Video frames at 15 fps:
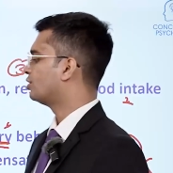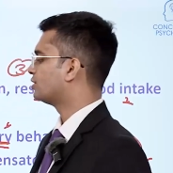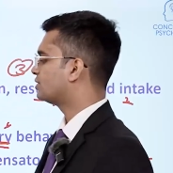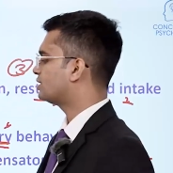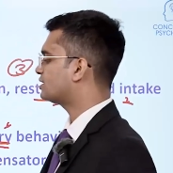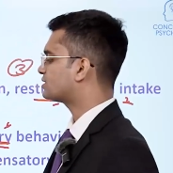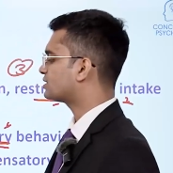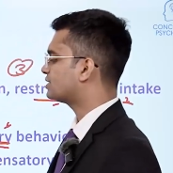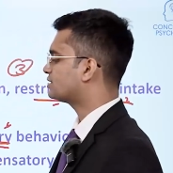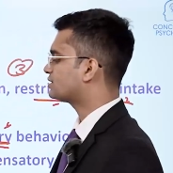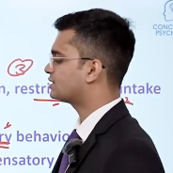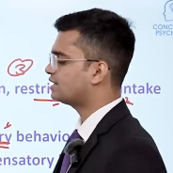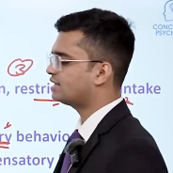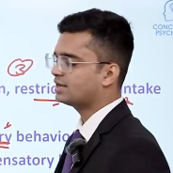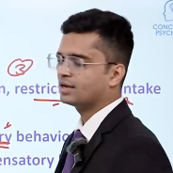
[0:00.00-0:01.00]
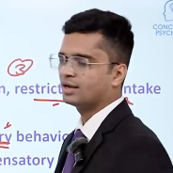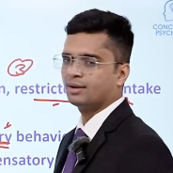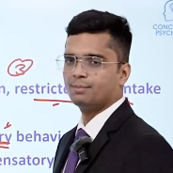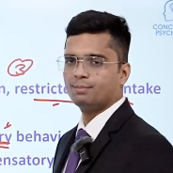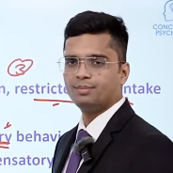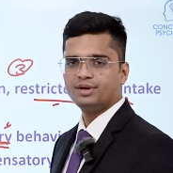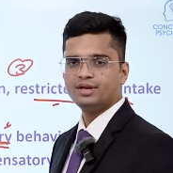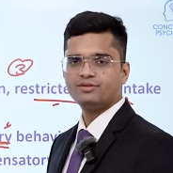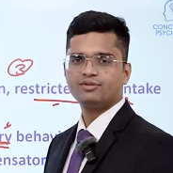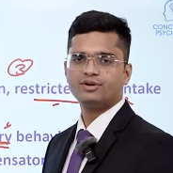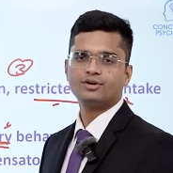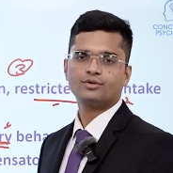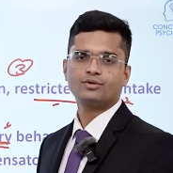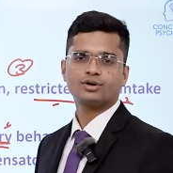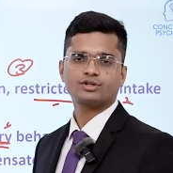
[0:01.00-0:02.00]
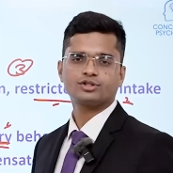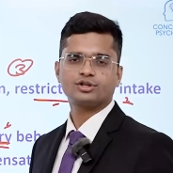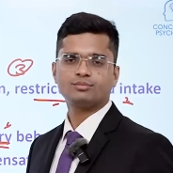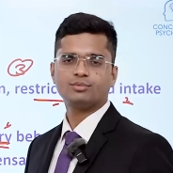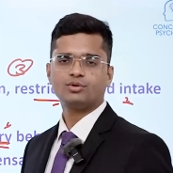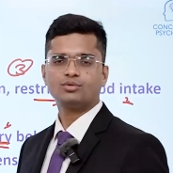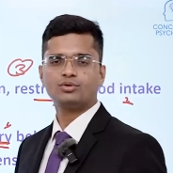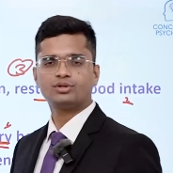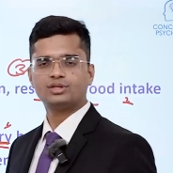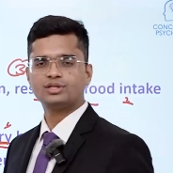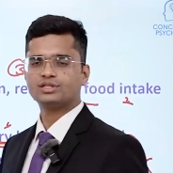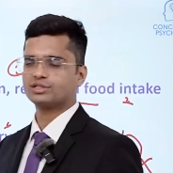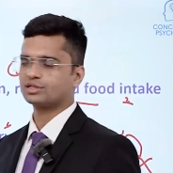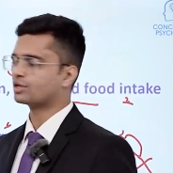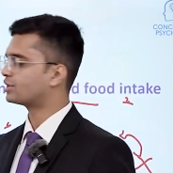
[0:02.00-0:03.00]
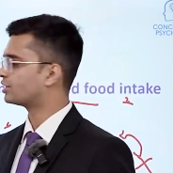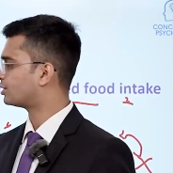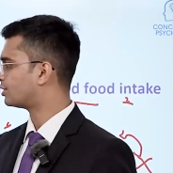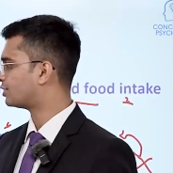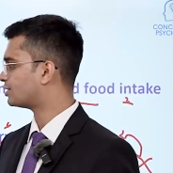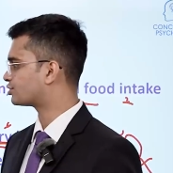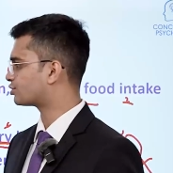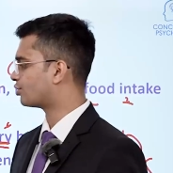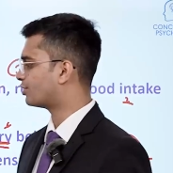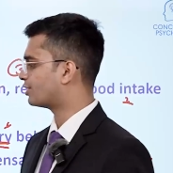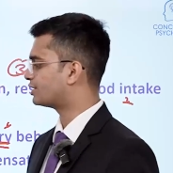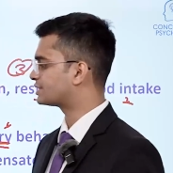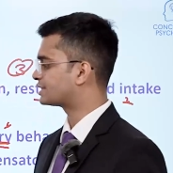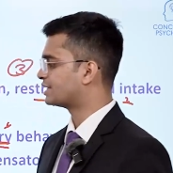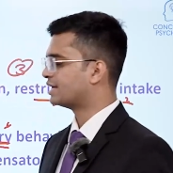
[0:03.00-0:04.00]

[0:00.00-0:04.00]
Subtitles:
This is the brief introduction about these disorders.